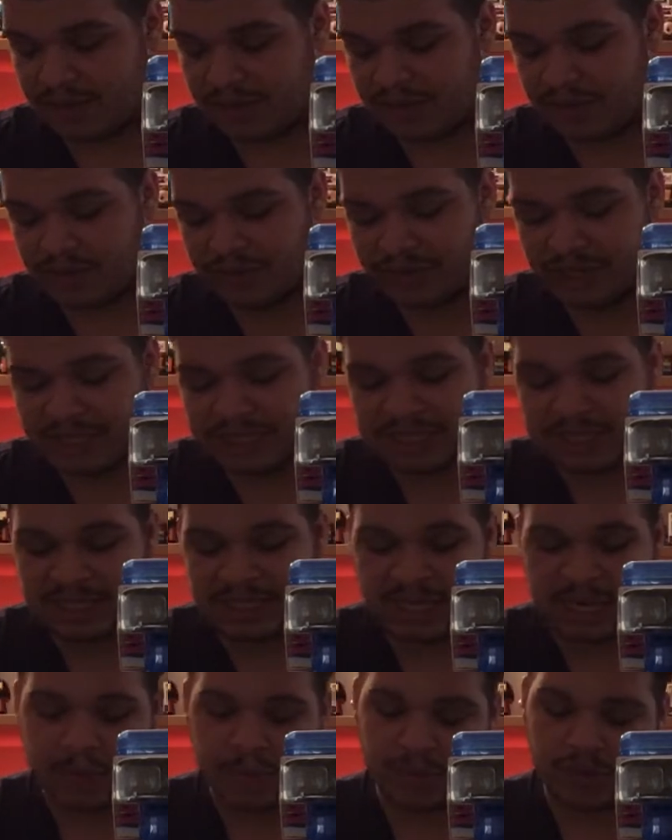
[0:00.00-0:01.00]
the reason
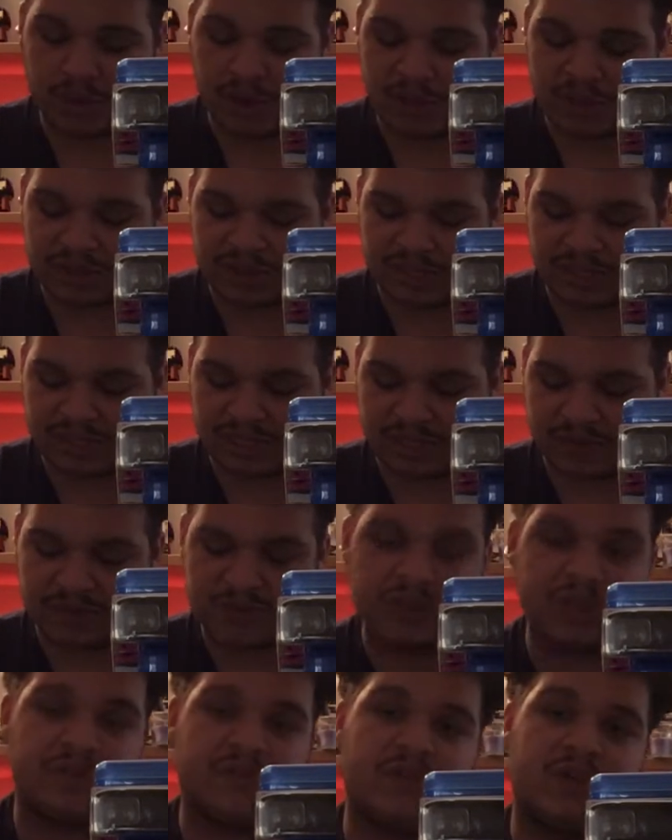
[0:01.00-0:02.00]
that I bought this,
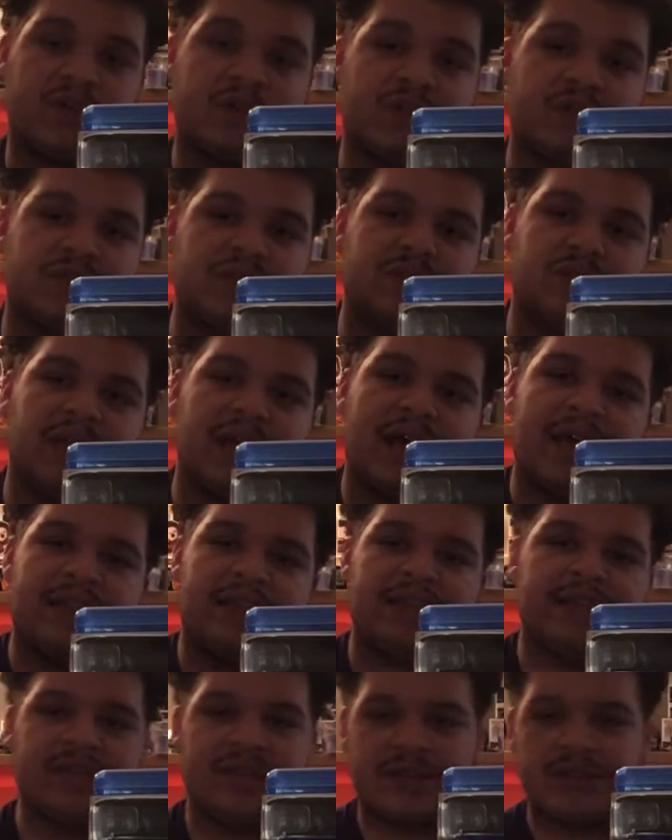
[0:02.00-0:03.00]
first of all, I
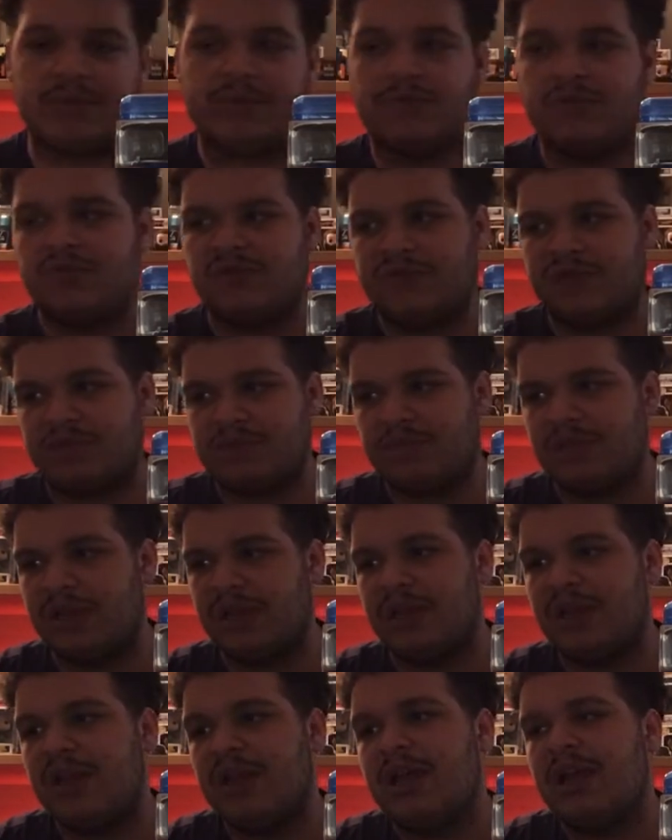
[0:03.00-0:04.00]
liked the movie,
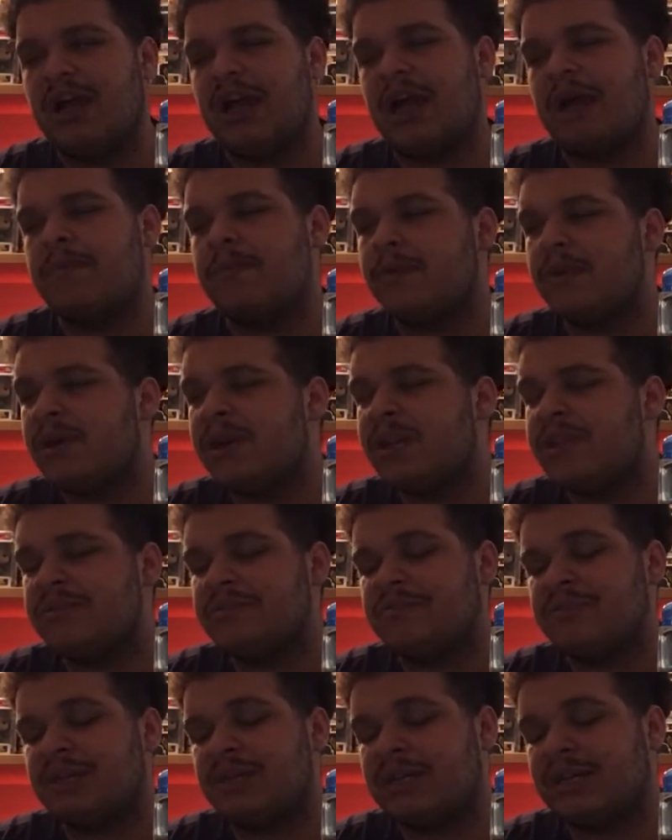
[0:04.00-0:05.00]
but I bought
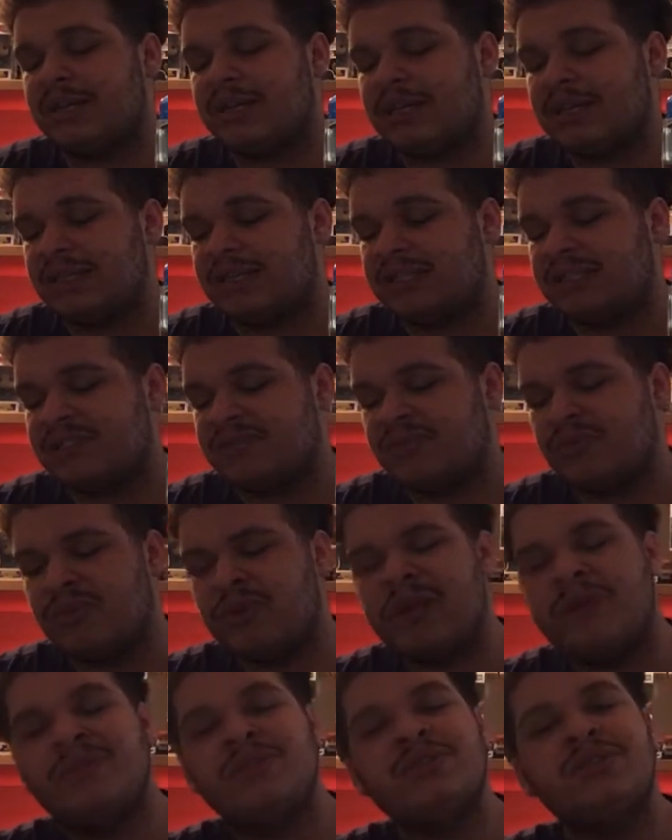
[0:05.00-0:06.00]
it because
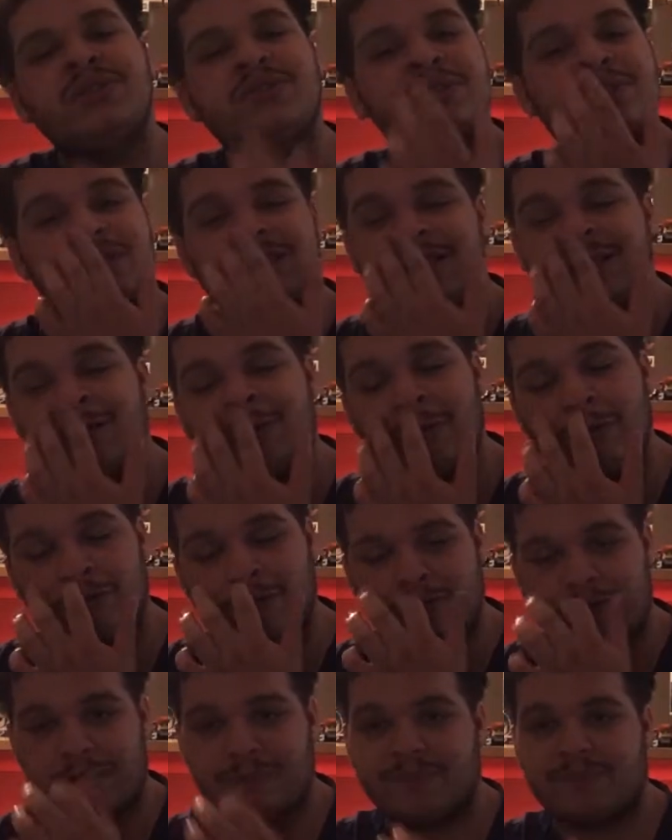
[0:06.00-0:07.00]
when I went to go see the
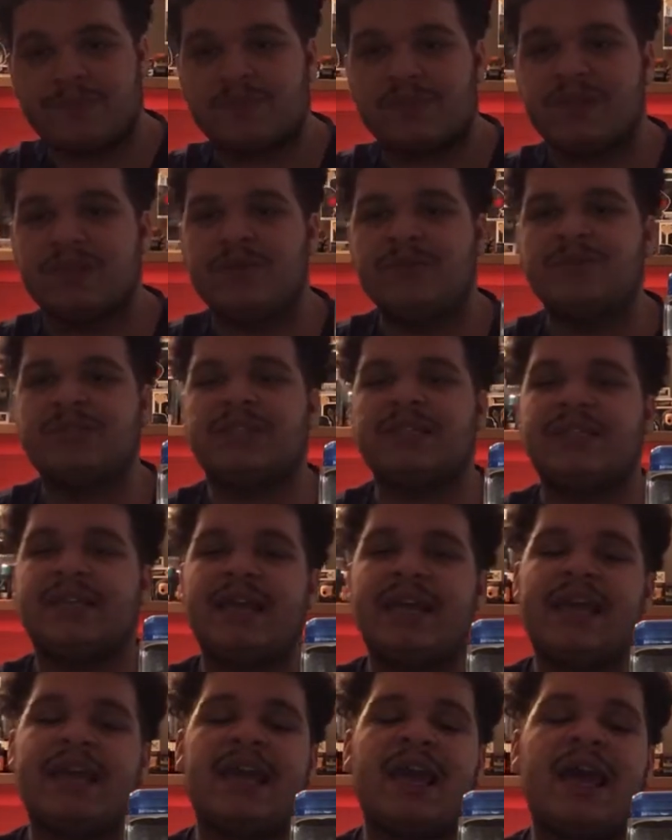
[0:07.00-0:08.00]
movie, it was a
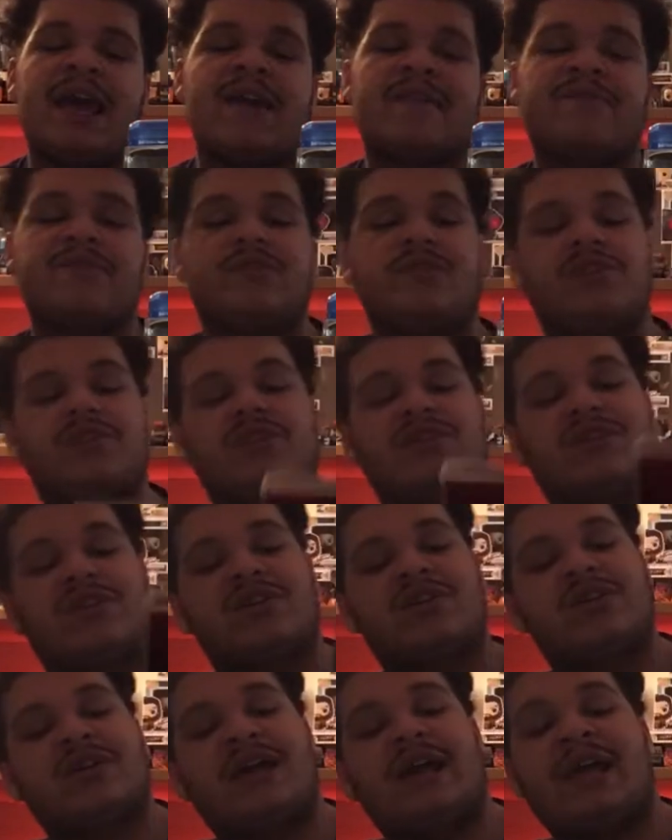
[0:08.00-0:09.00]
day after
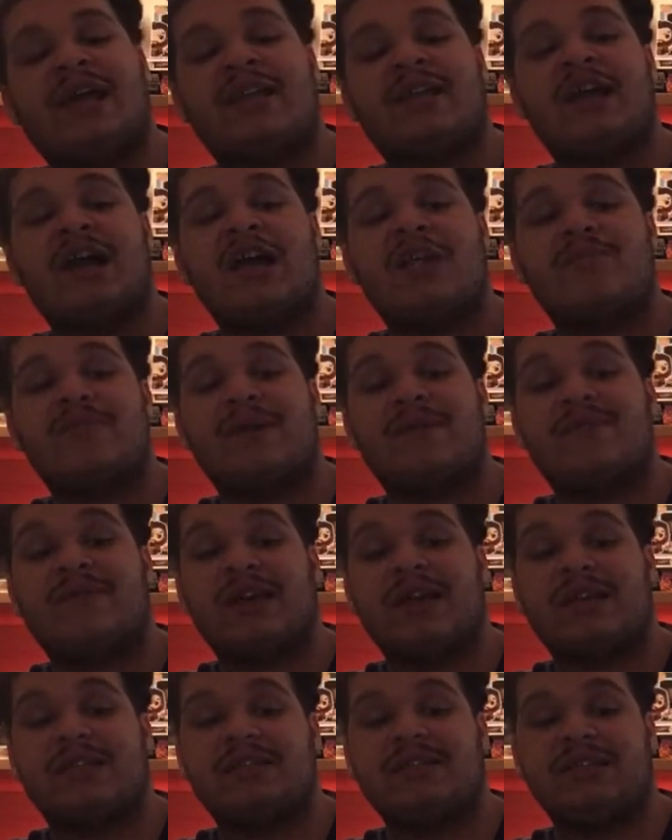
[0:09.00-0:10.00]
I had gotten my
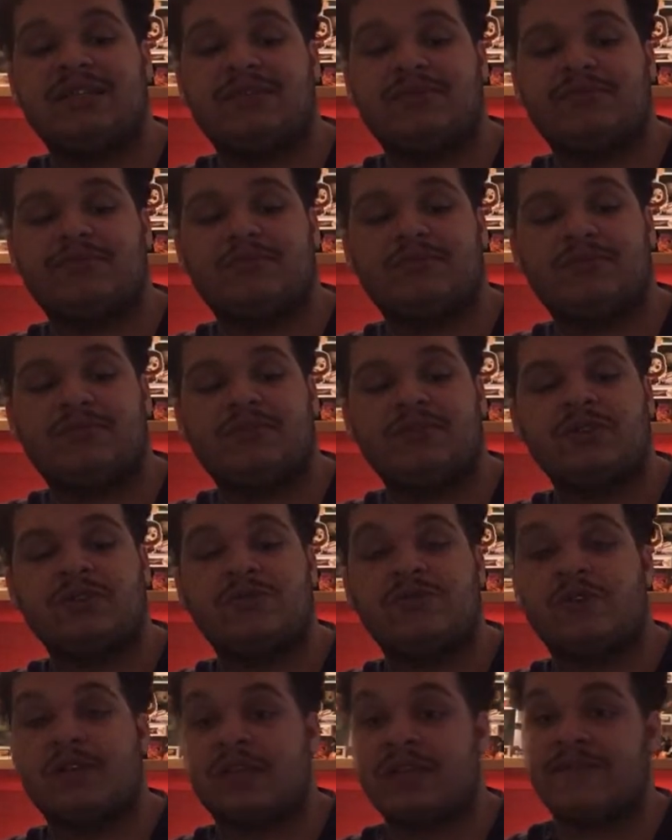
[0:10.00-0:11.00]
vaccine. First
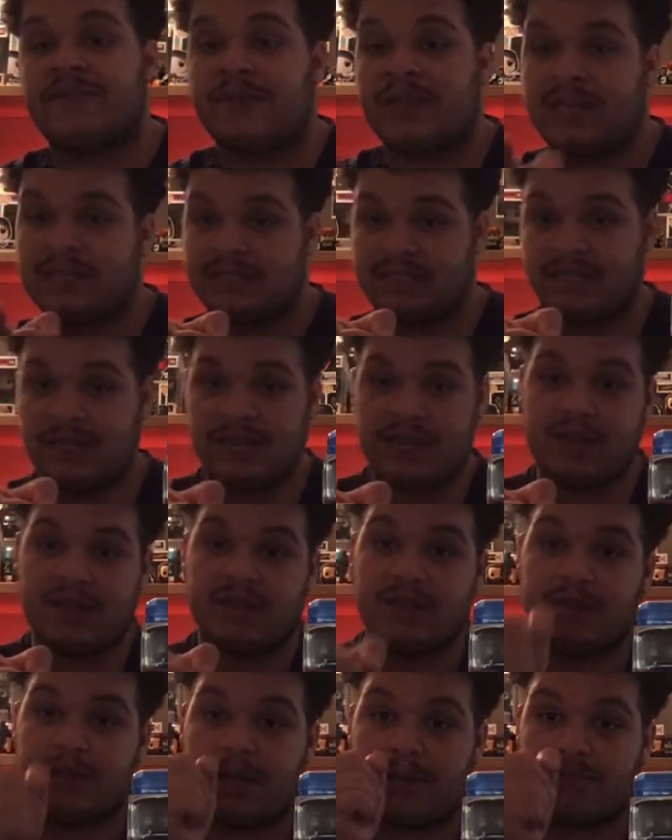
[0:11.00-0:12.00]
of all, get
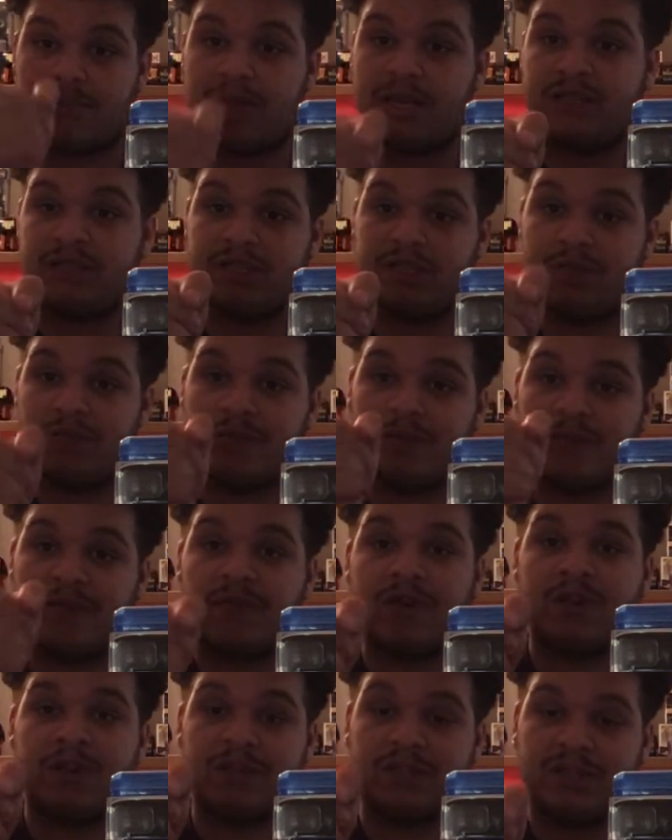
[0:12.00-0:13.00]
vaccinated. I'm not dealing with
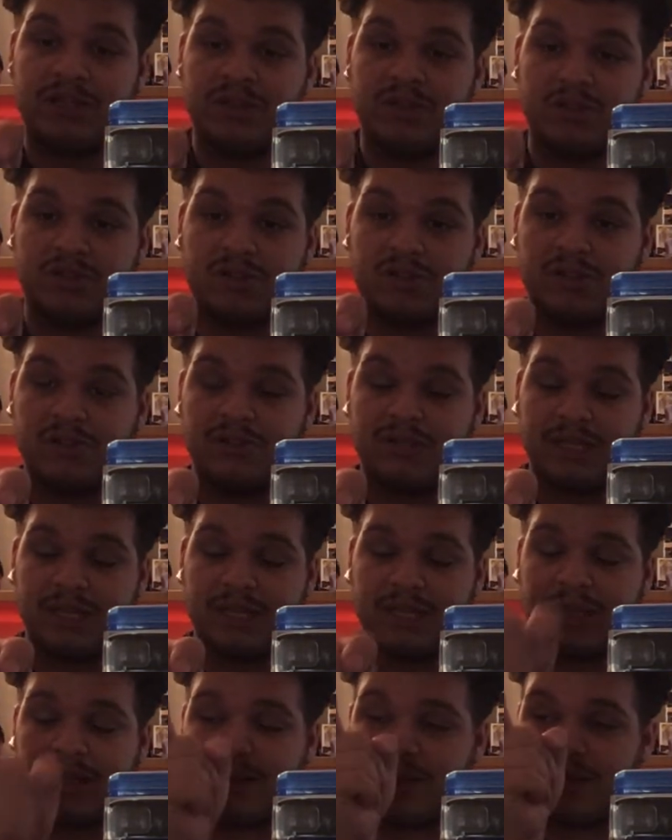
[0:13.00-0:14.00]
fucking theaters closing
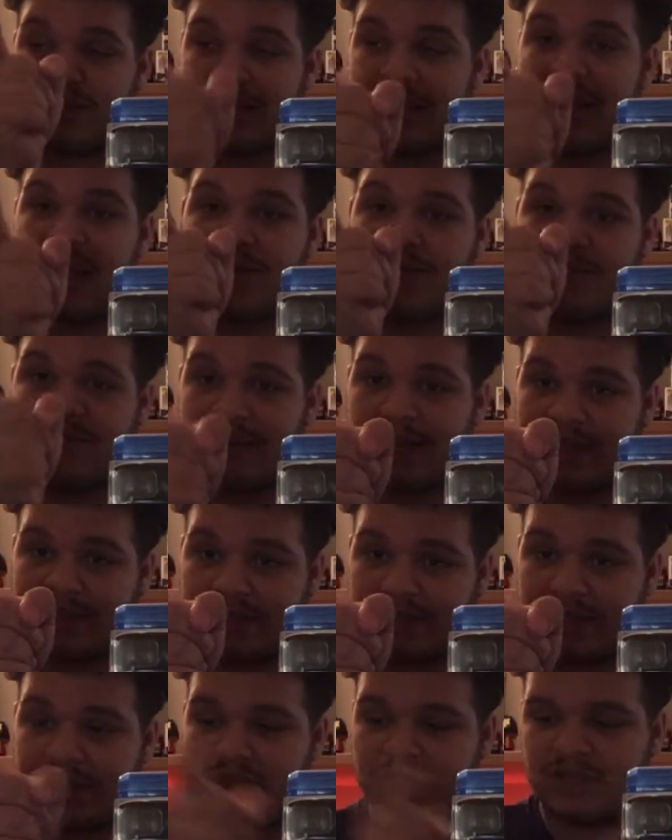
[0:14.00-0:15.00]
again. Get
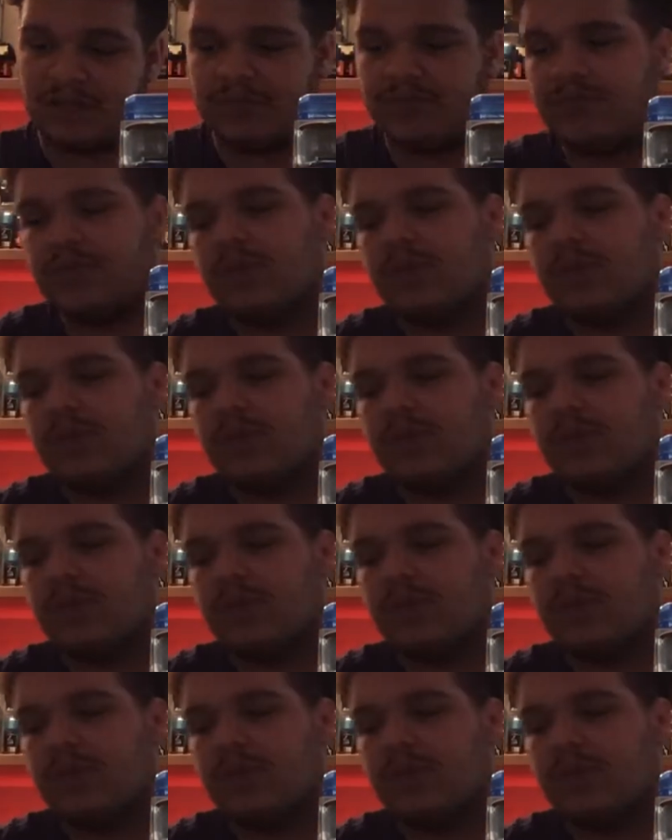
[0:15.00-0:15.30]
vaccinated.